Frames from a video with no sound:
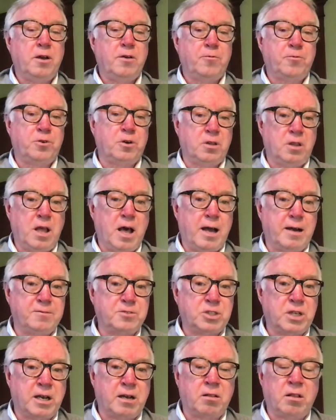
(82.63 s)
for a lot of
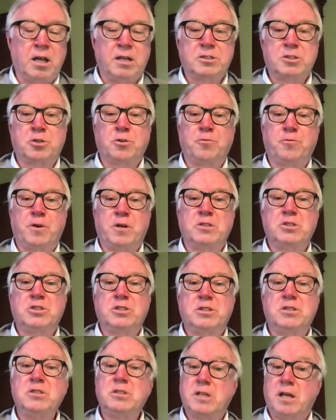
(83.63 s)
psychological
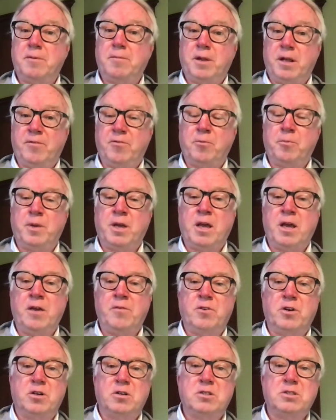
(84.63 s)
functions and even
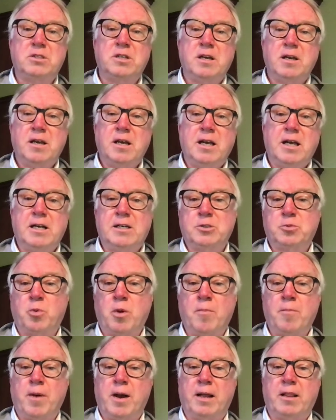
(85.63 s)
behaviors as
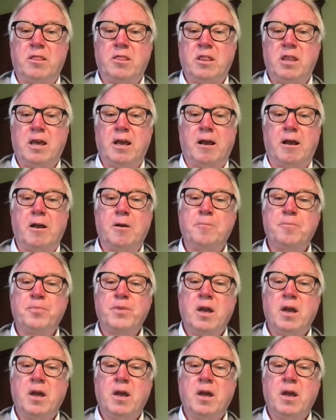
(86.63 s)
we might think.